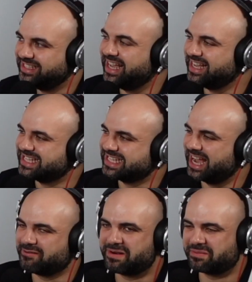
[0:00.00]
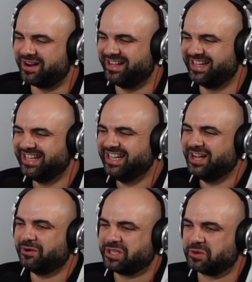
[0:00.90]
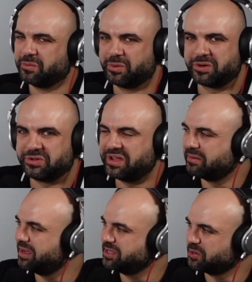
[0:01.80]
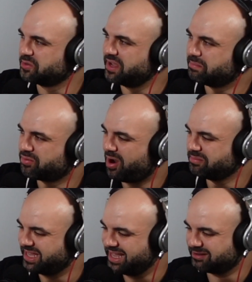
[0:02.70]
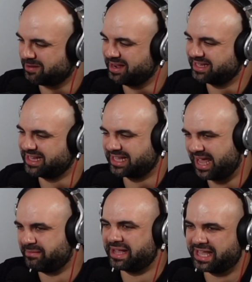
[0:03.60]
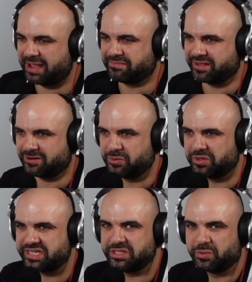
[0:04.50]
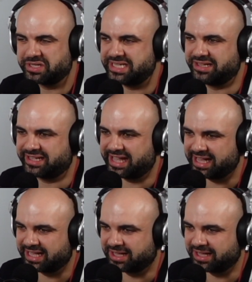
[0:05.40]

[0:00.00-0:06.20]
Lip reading: Yes, I remember you were doing a prom gig, right? And I came there towards the end of the gig.